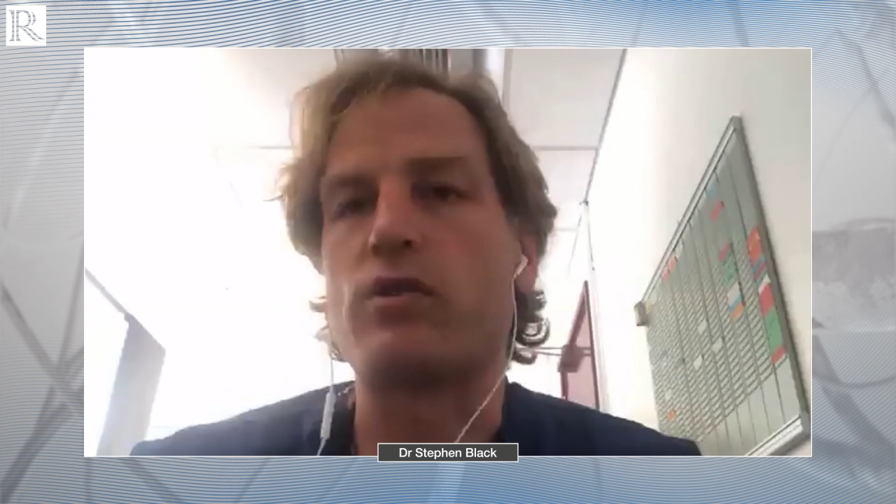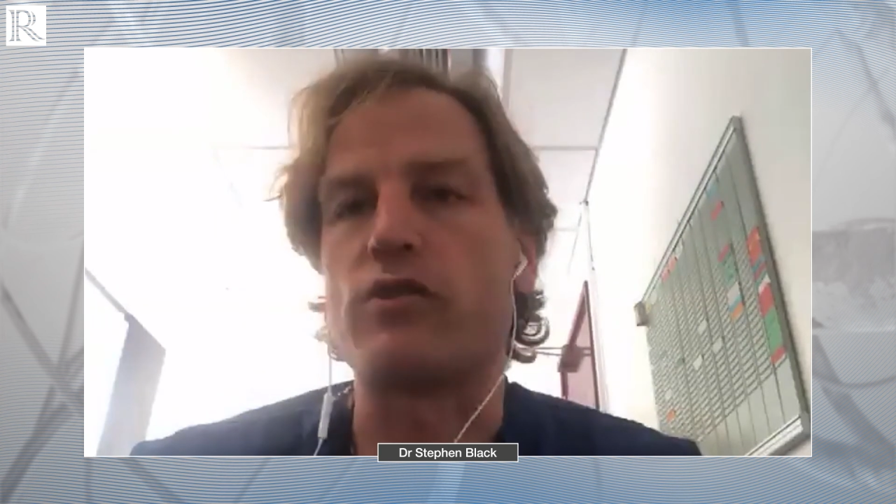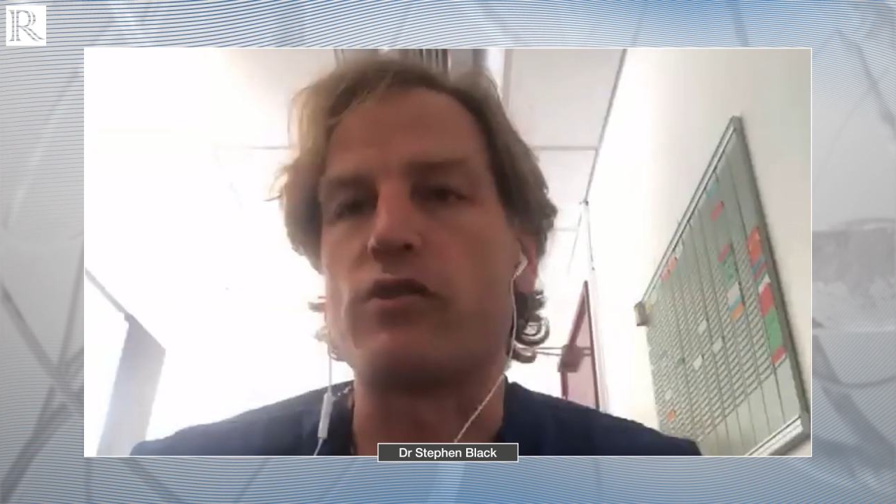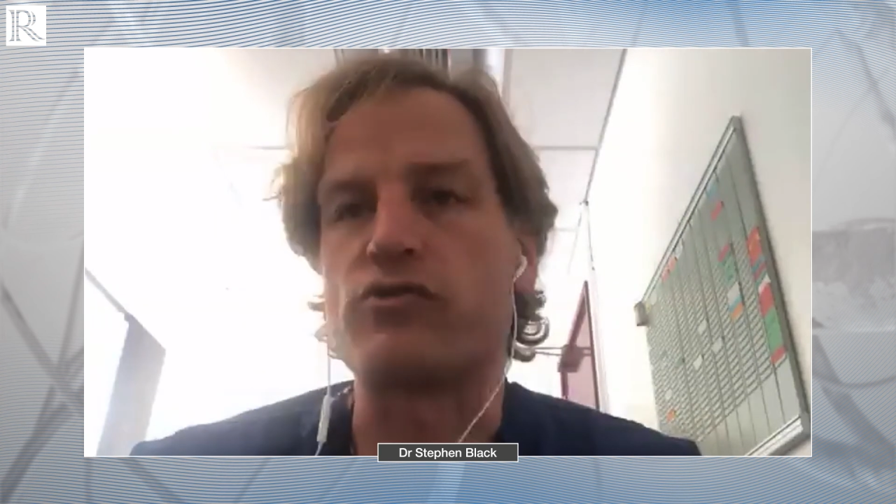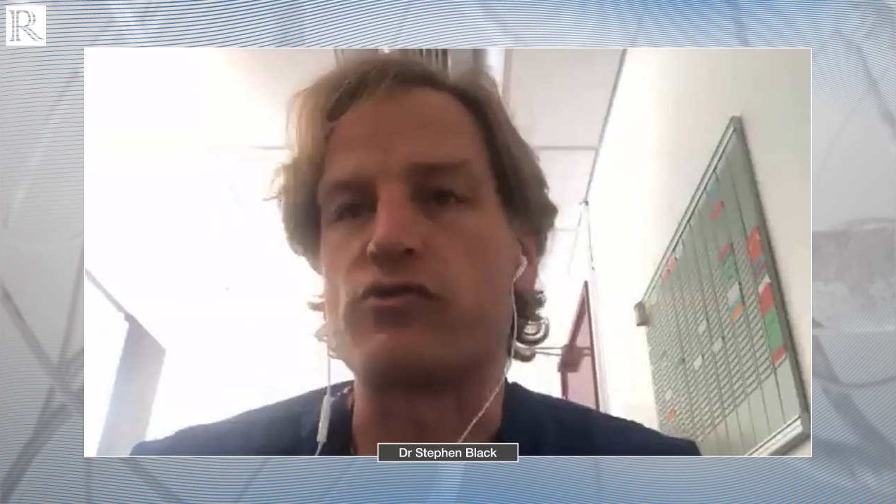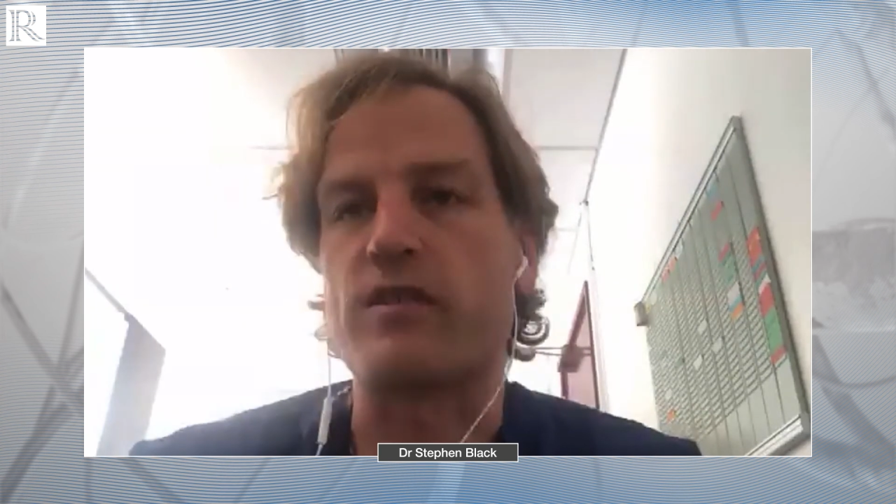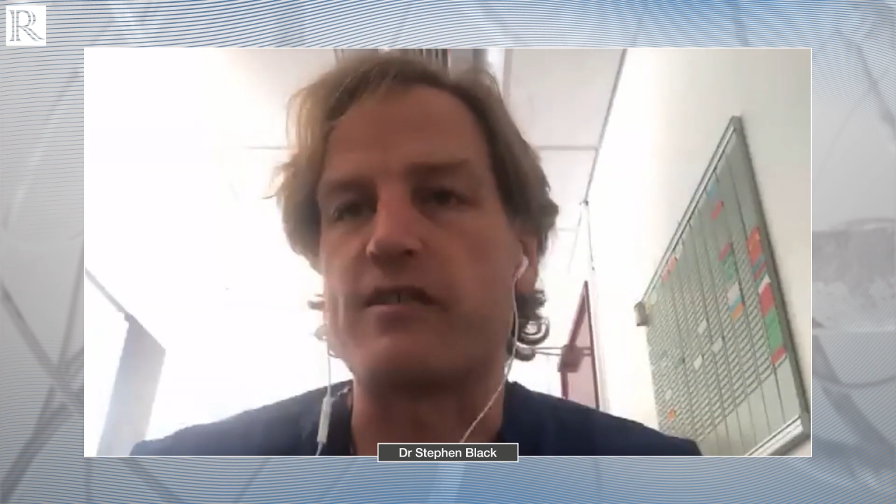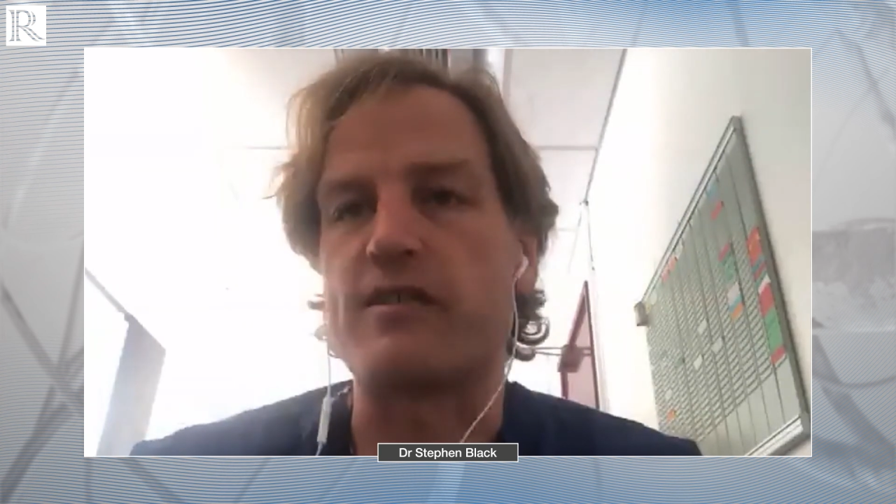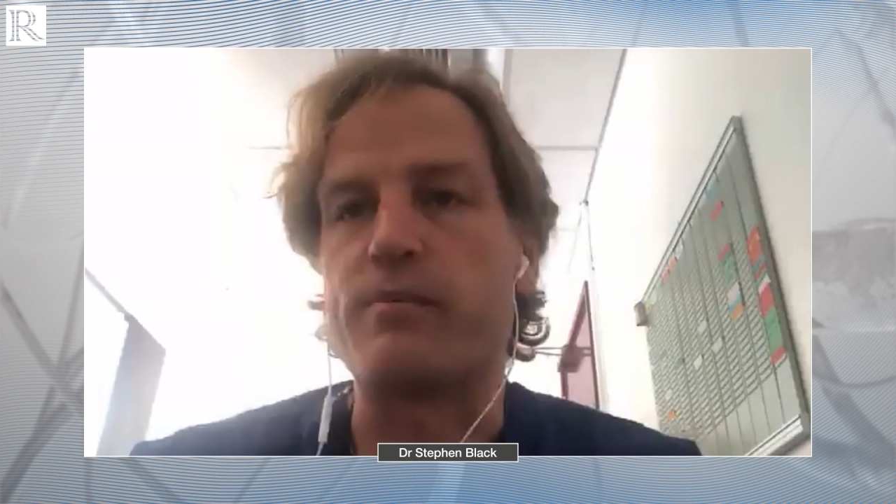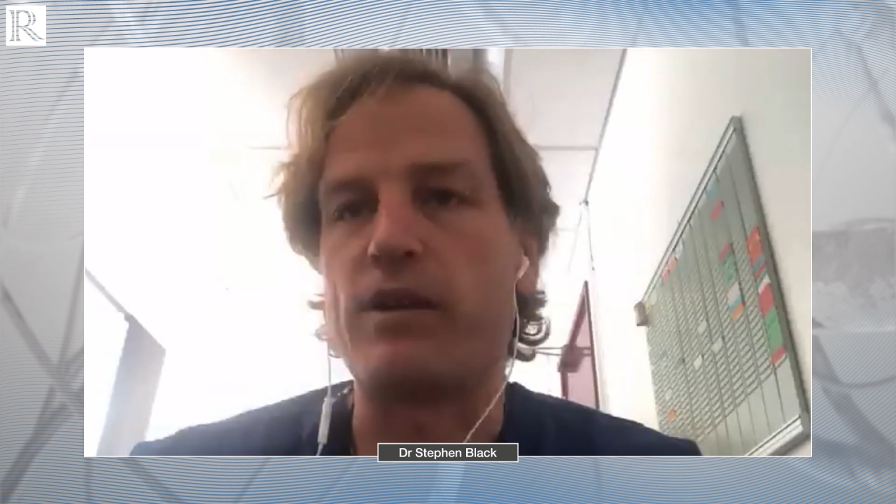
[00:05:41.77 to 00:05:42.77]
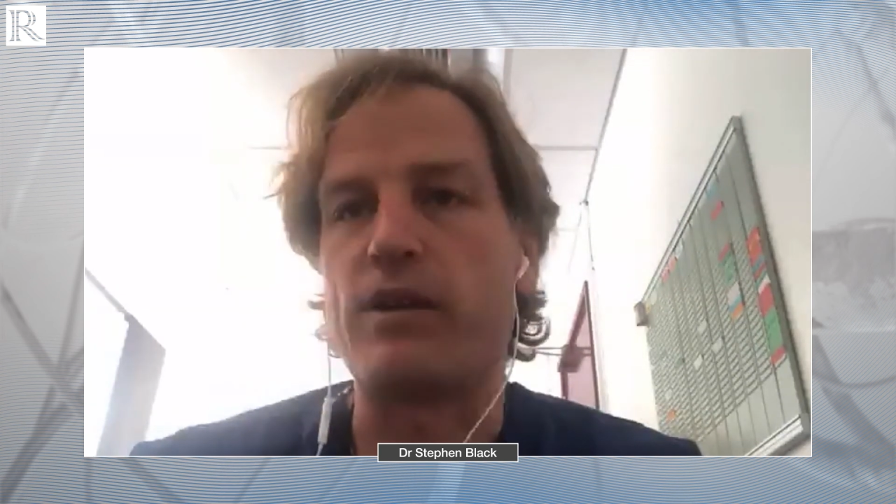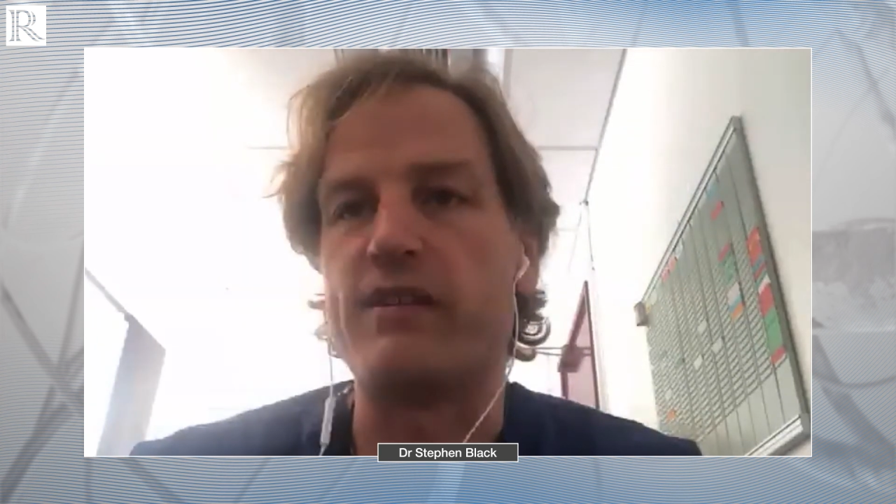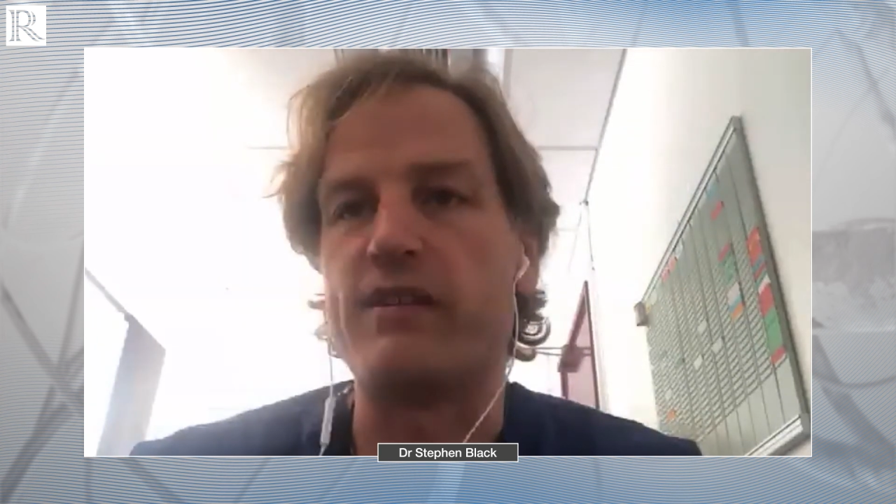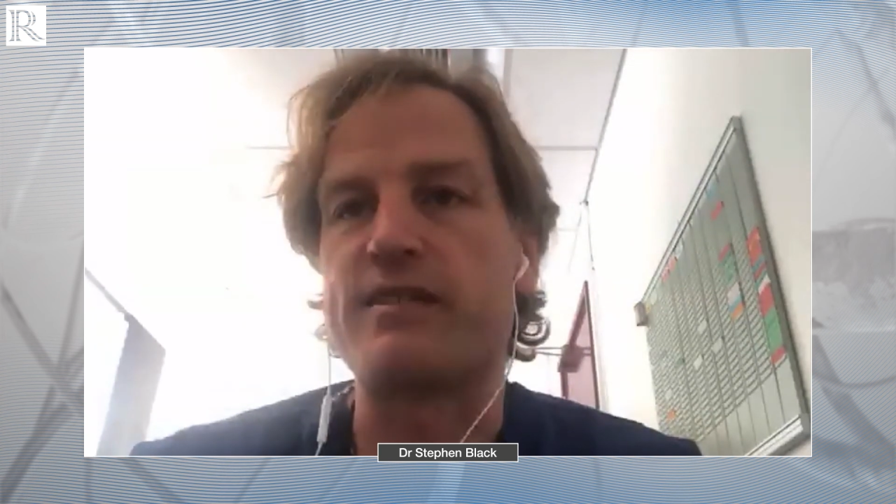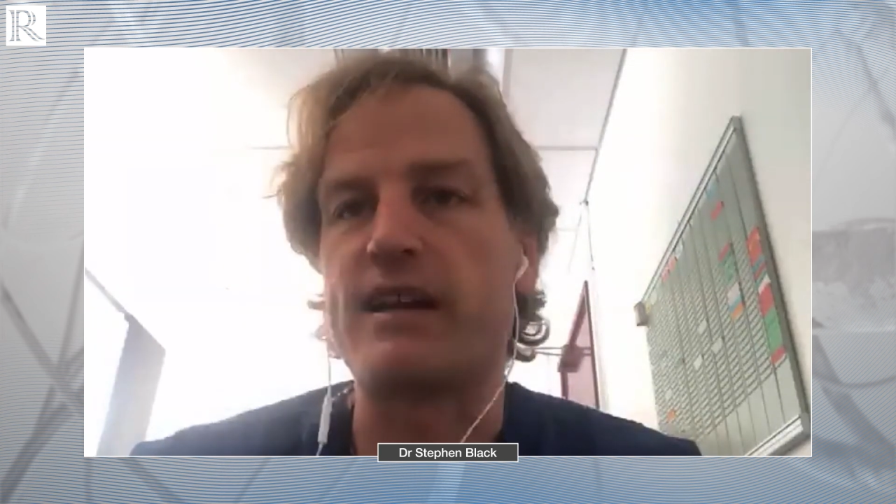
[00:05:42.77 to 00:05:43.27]
a small contrast to
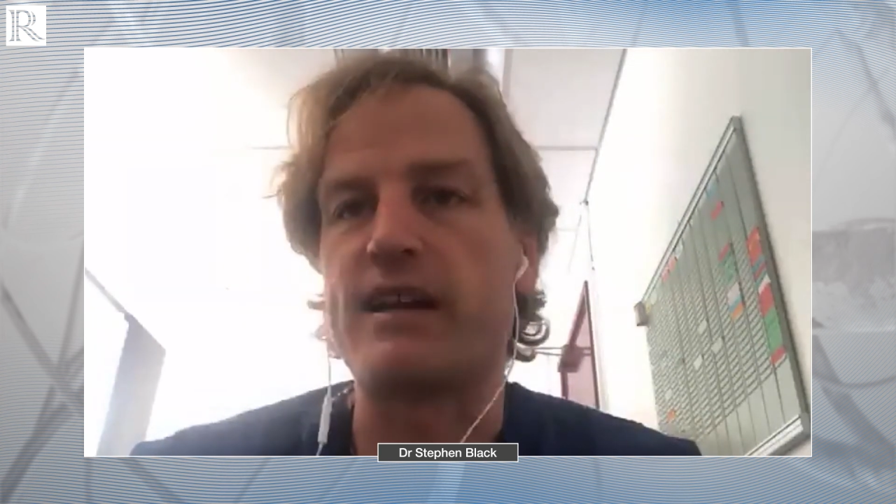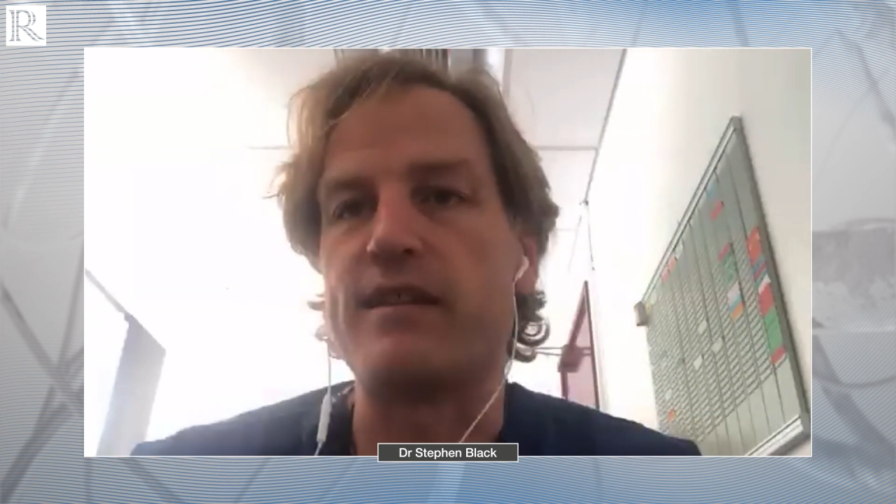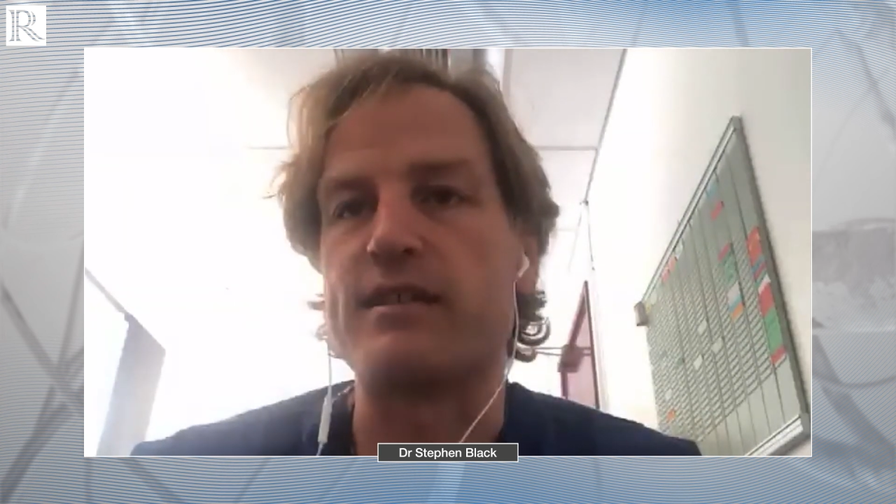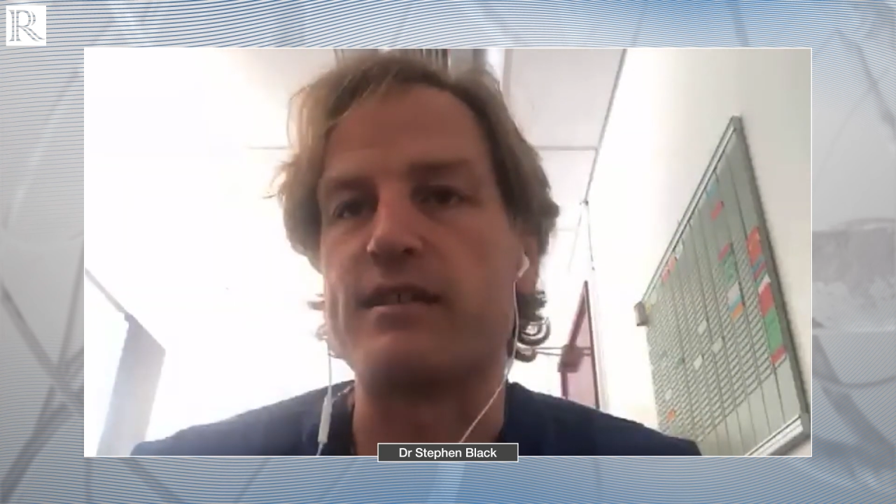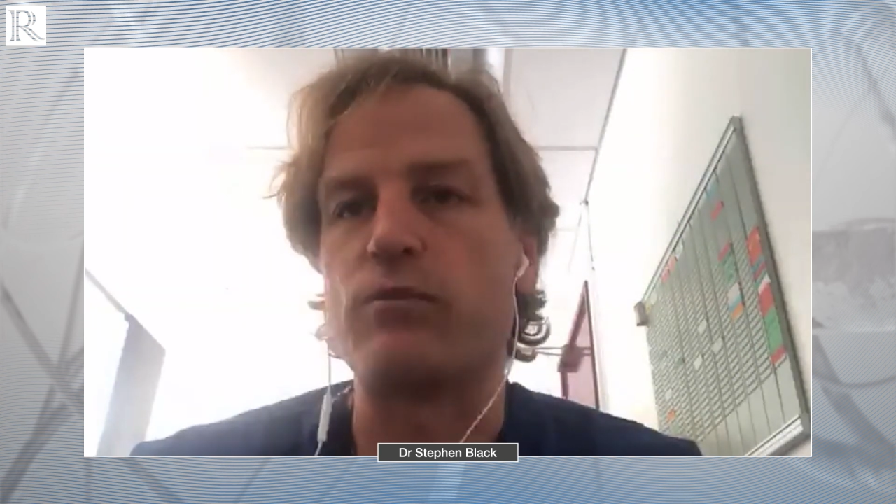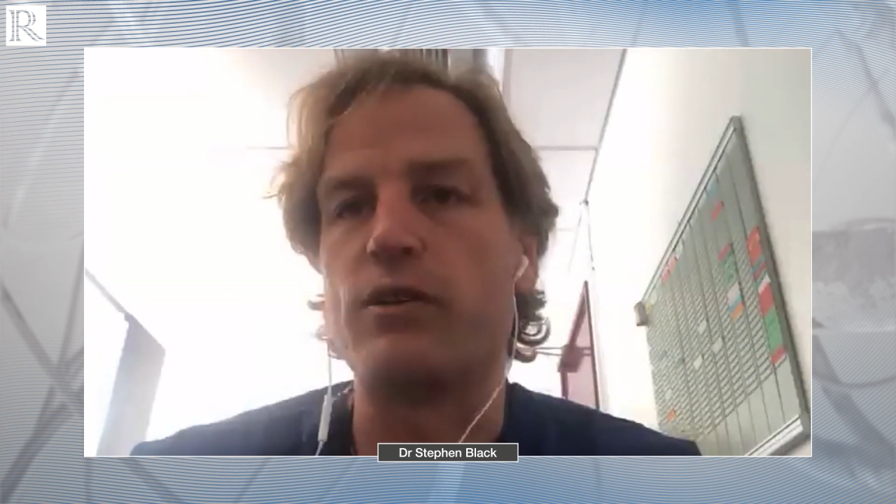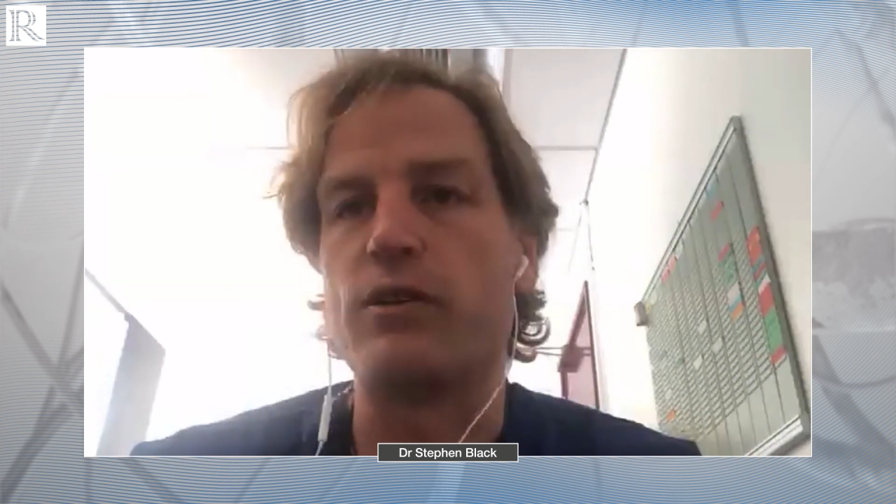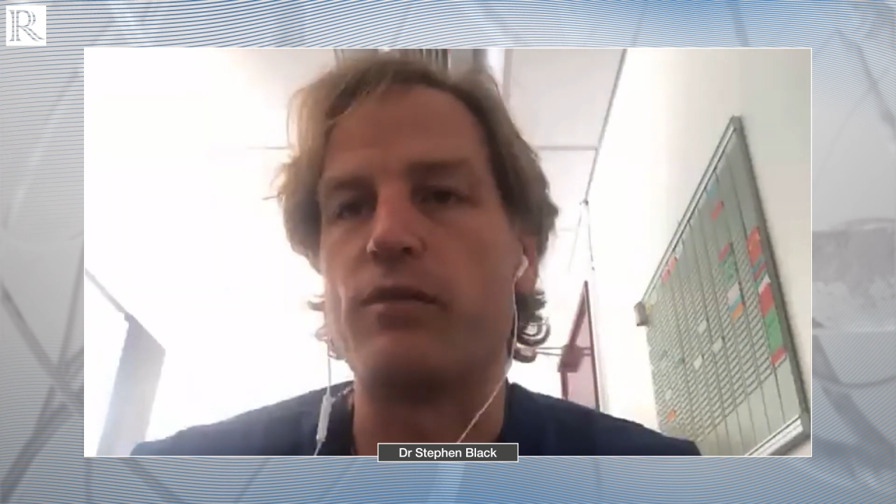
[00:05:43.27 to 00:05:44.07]
the previous studies that